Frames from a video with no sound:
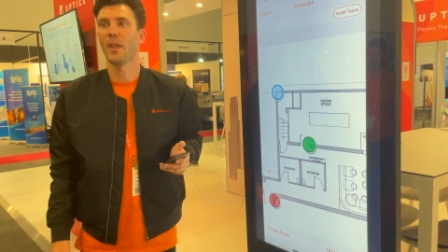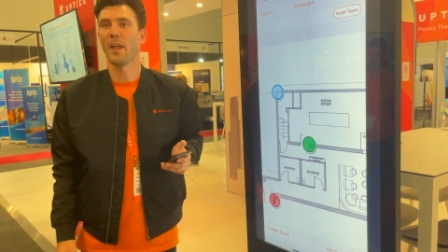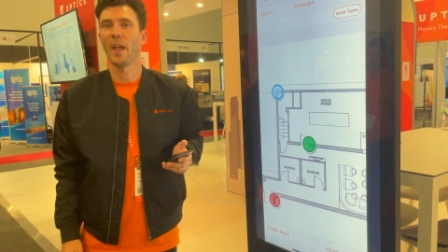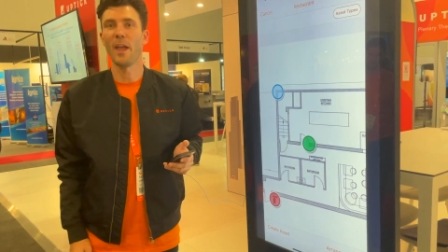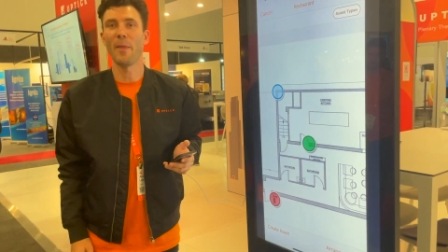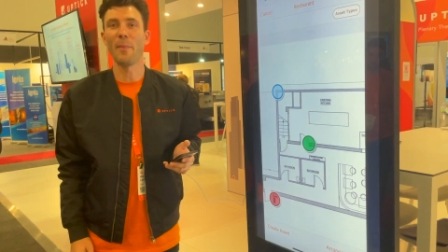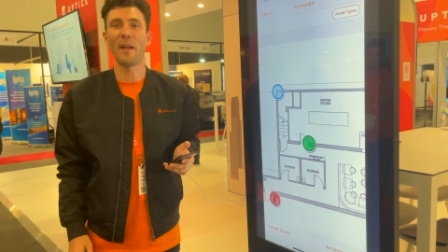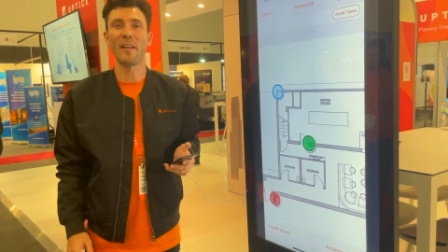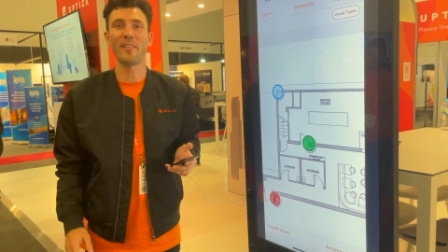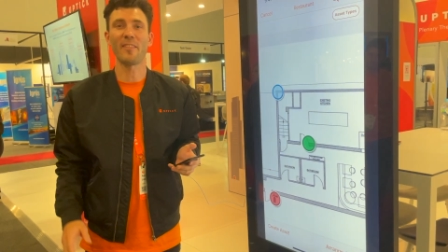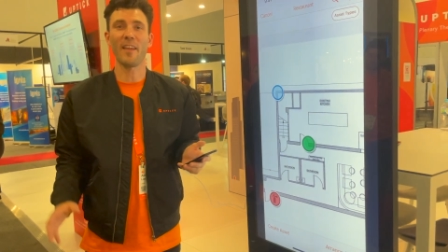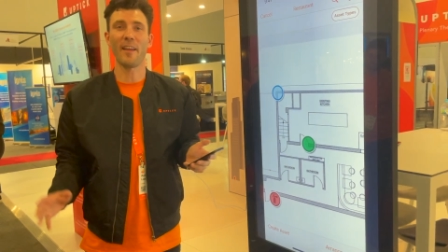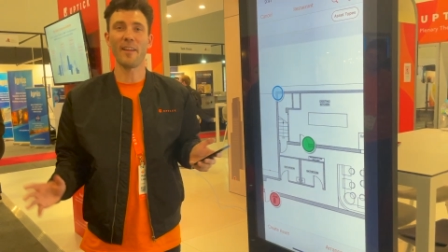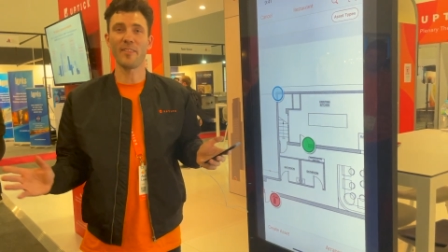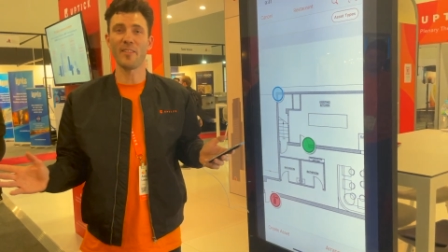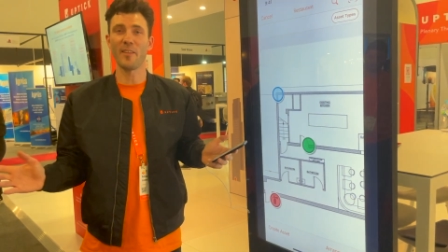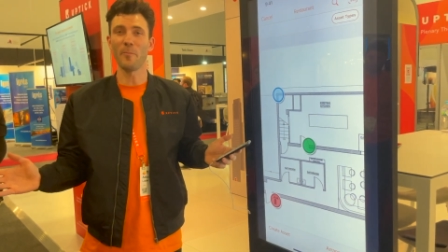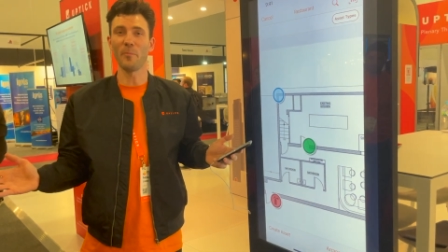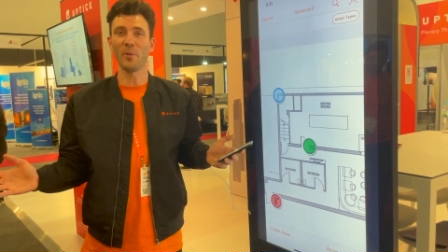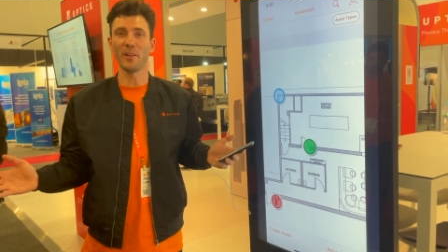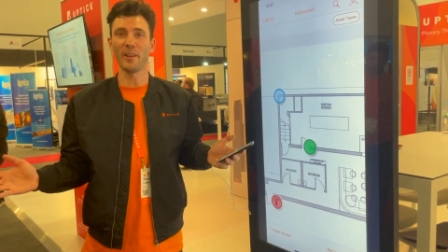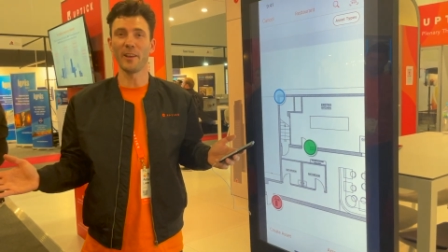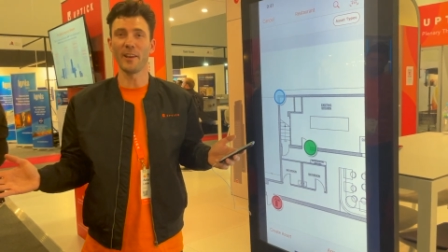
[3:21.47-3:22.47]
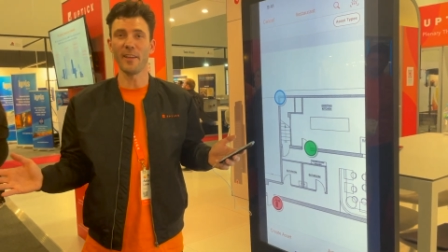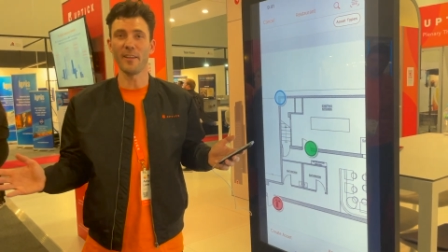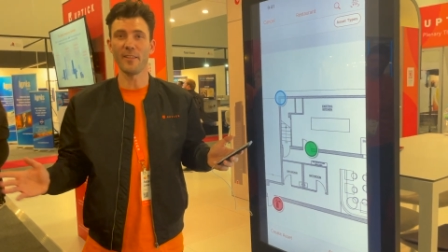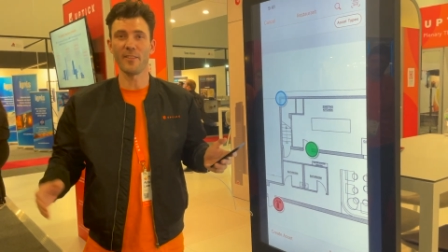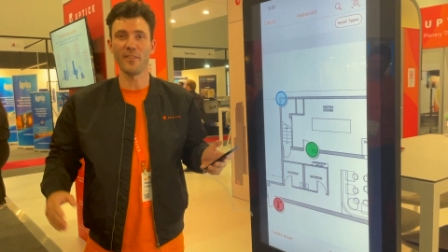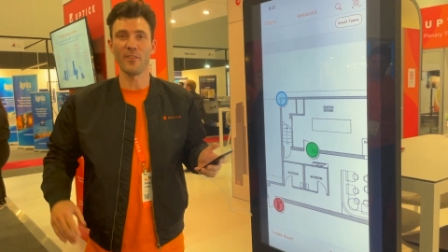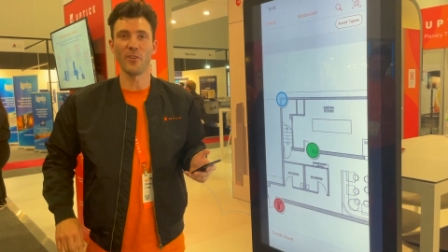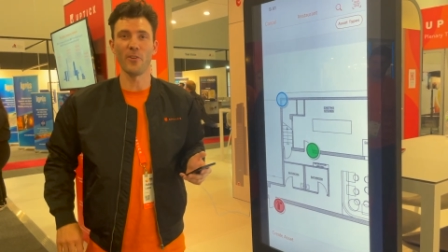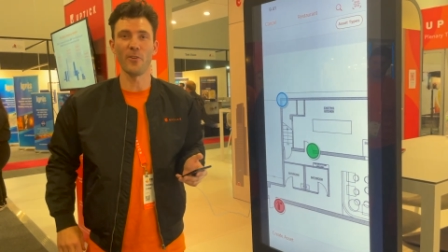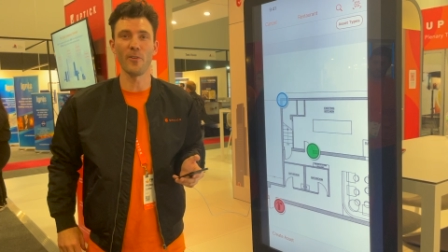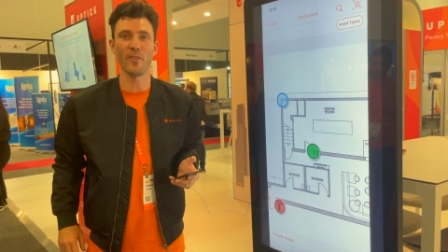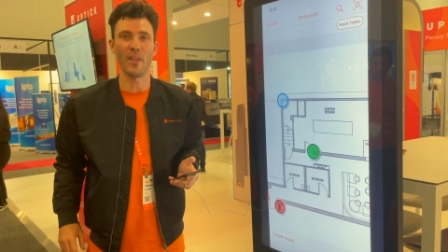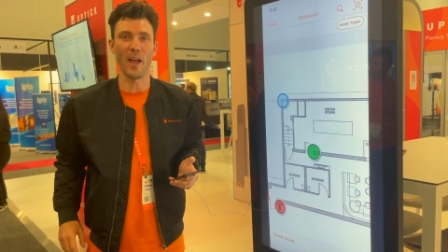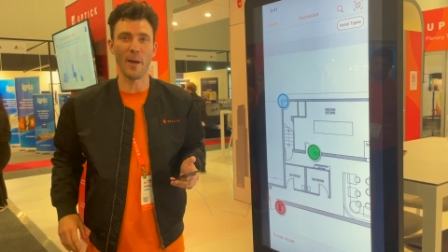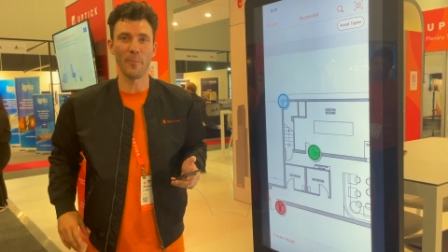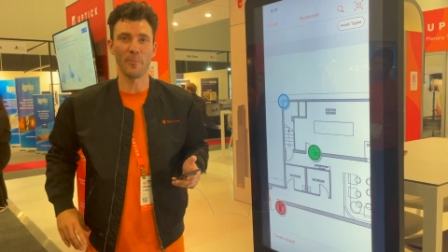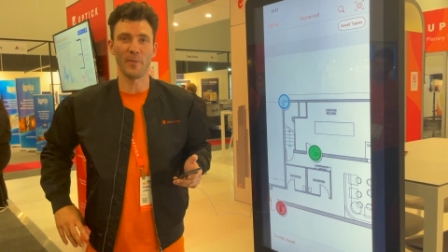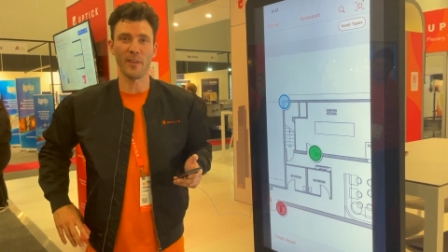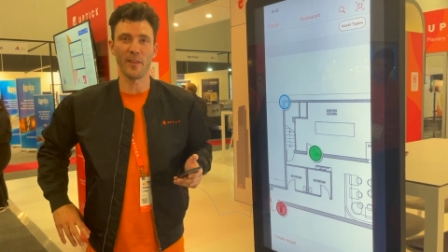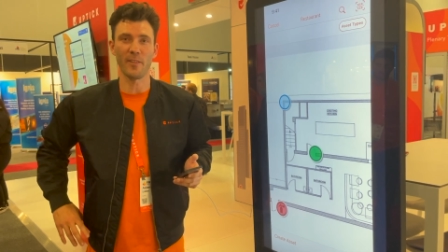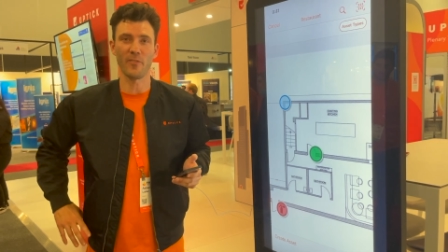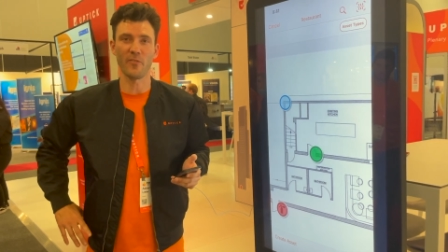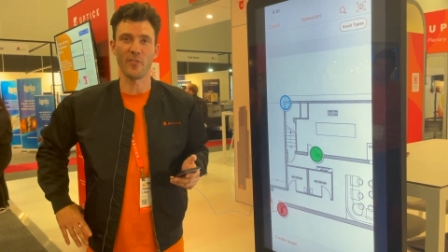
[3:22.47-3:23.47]
And that's how simple it is to use
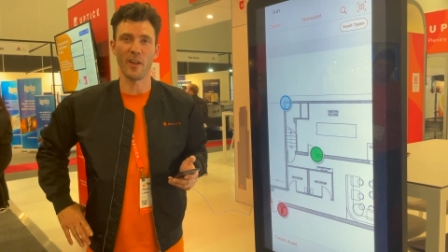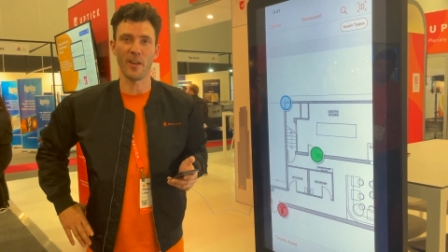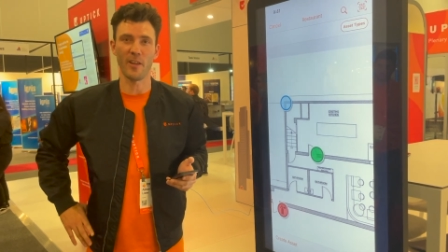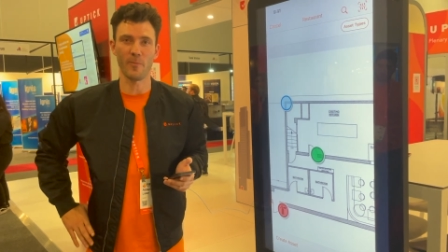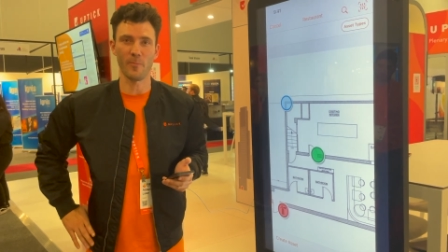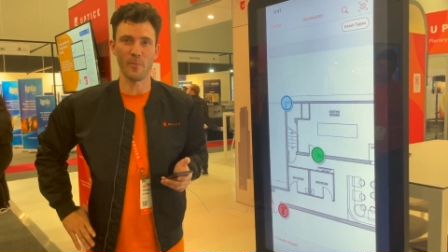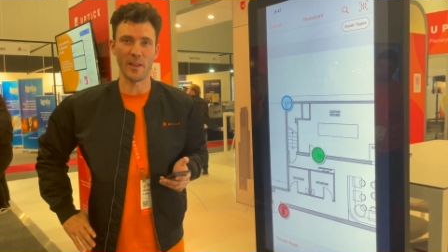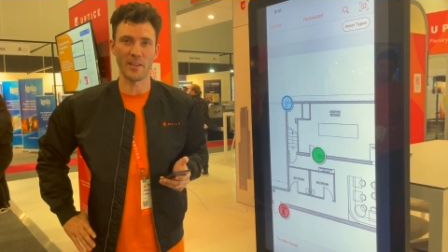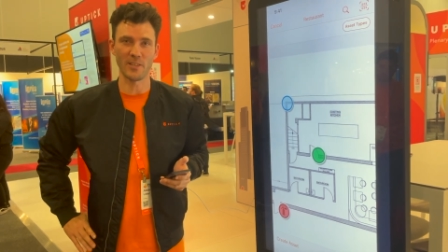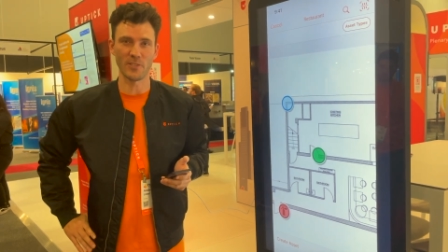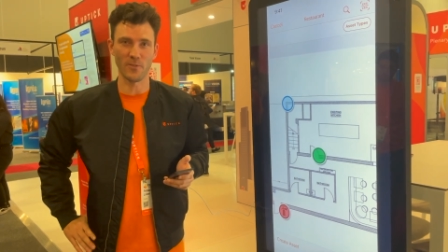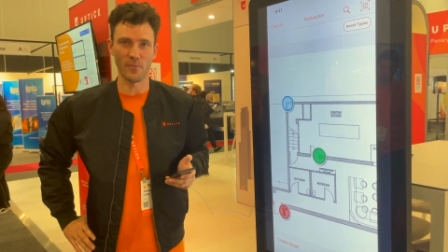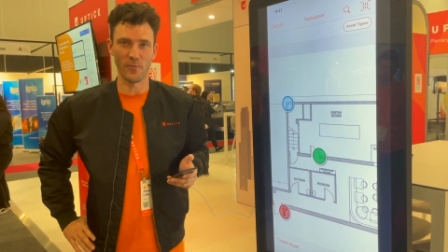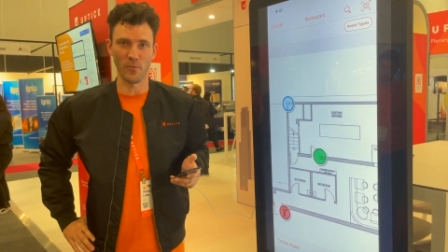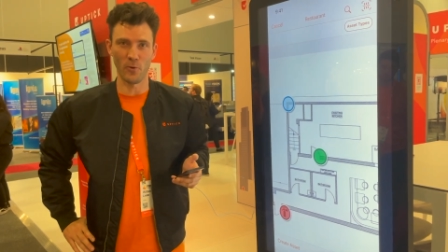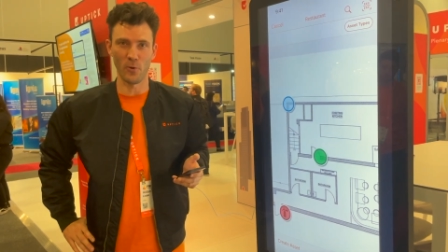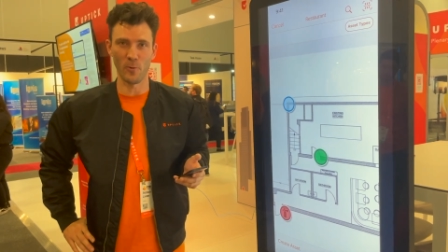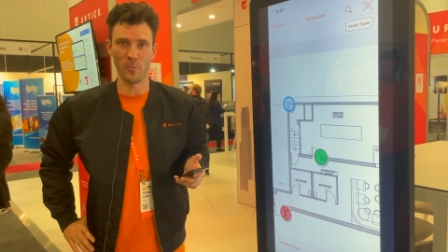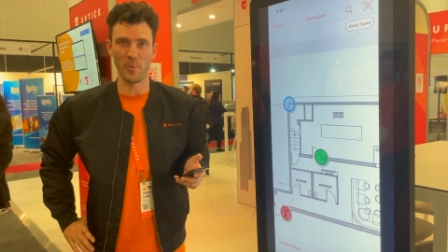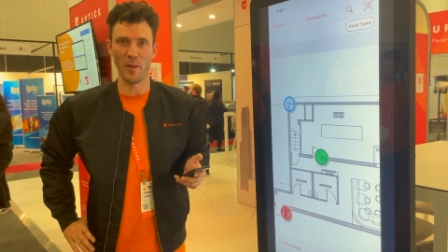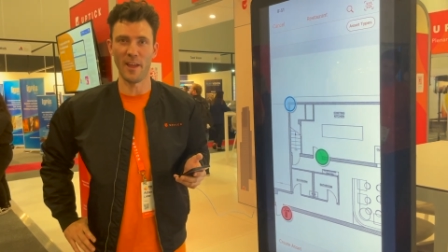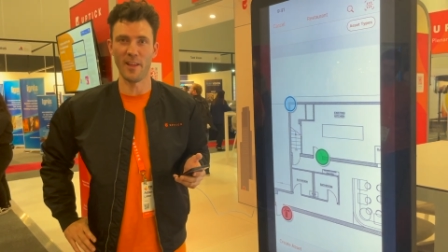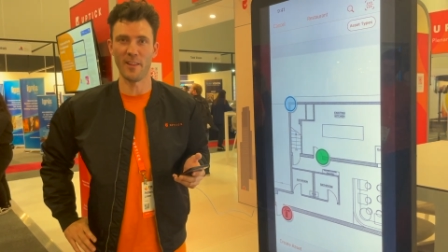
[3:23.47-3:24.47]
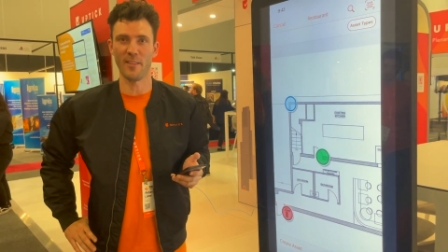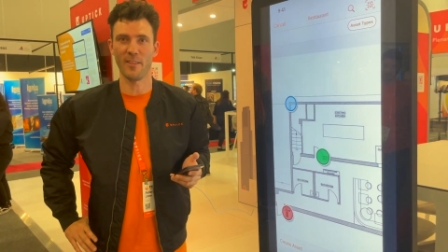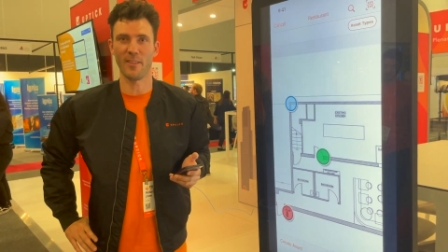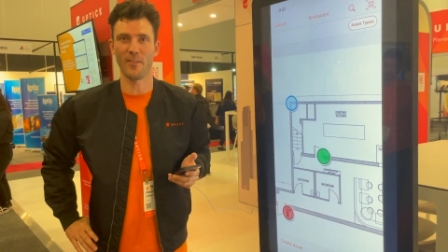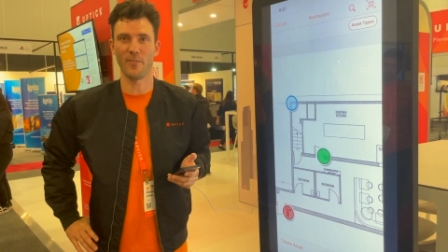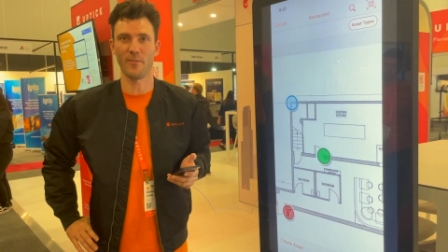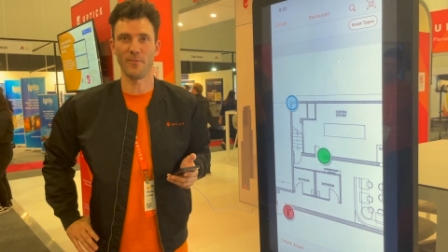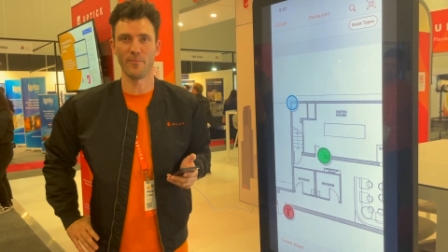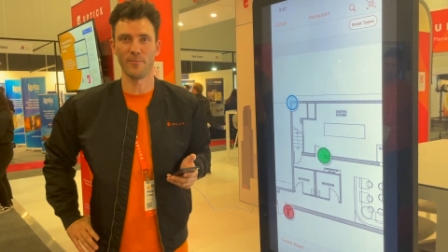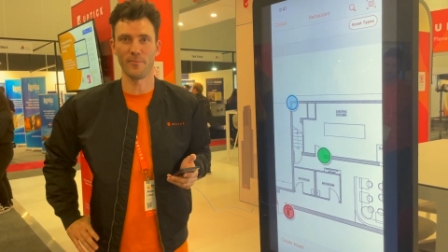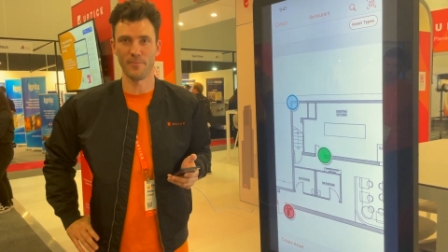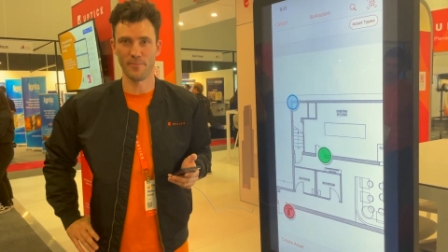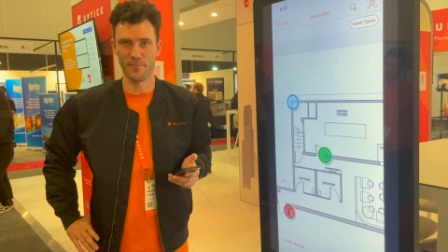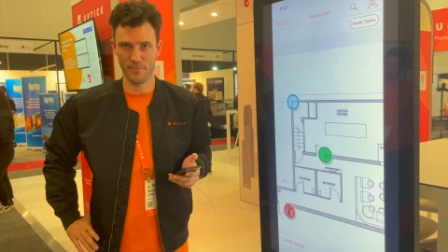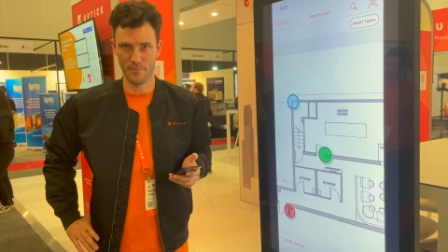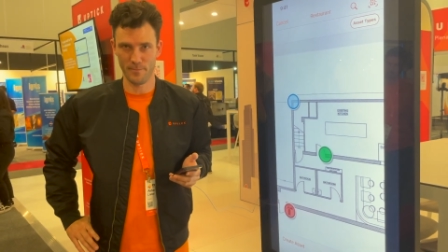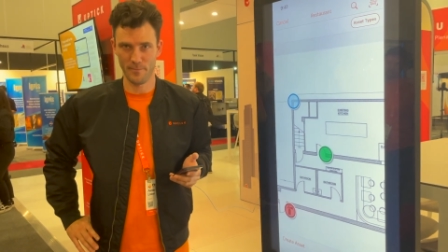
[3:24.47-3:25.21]
Uptick's Geospatial floor pans.